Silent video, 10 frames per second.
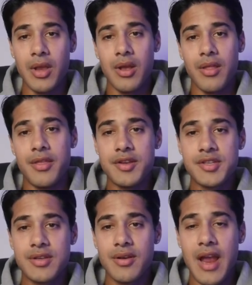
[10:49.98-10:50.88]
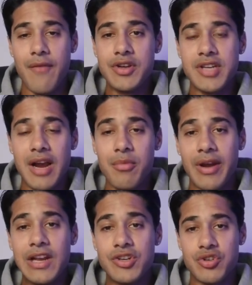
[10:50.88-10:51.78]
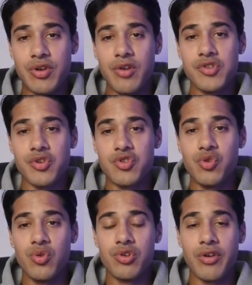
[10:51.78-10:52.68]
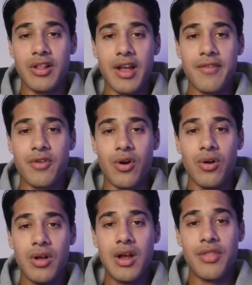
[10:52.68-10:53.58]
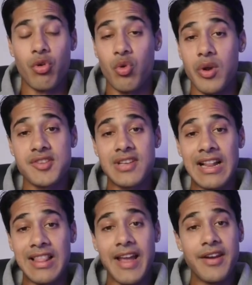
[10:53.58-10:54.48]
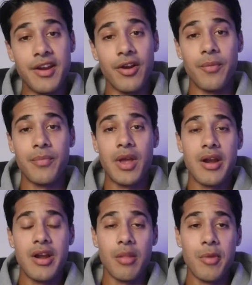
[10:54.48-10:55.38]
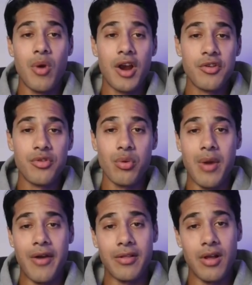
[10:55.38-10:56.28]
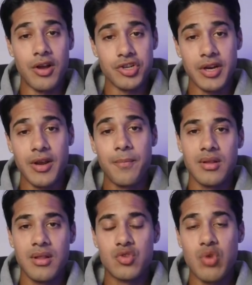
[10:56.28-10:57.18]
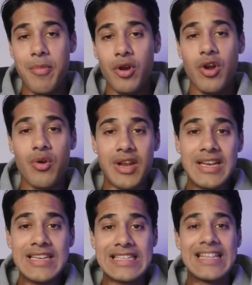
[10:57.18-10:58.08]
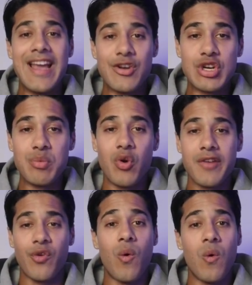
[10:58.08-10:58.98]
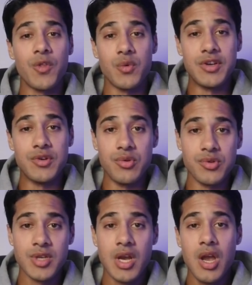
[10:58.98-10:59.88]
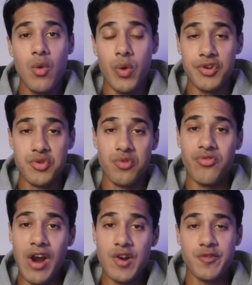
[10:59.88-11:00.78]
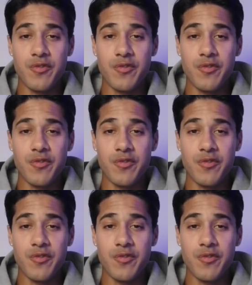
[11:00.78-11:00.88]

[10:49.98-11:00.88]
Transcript: This, every time your agent triggers a tool during a live call, the request is going to land here. Now let me walk you through the routing logic. This webhook node is the entry point for all three tools. When a tool fires from